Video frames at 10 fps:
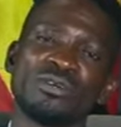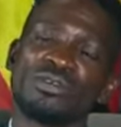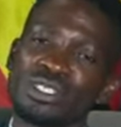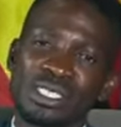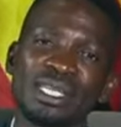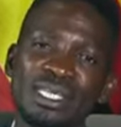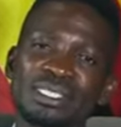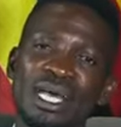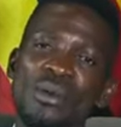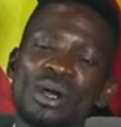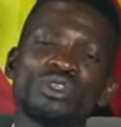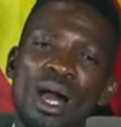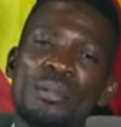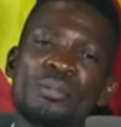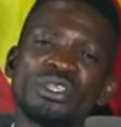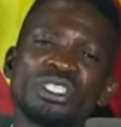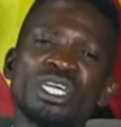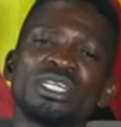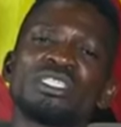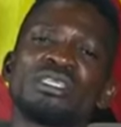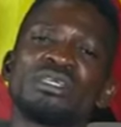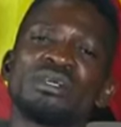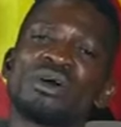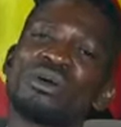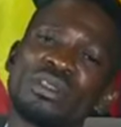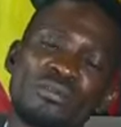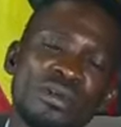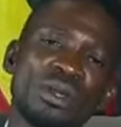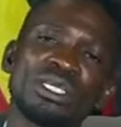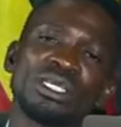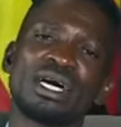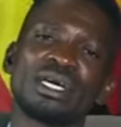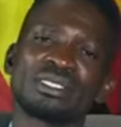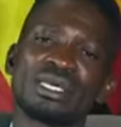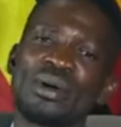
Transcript: For starters, I want to appreciate all the fellow leaders.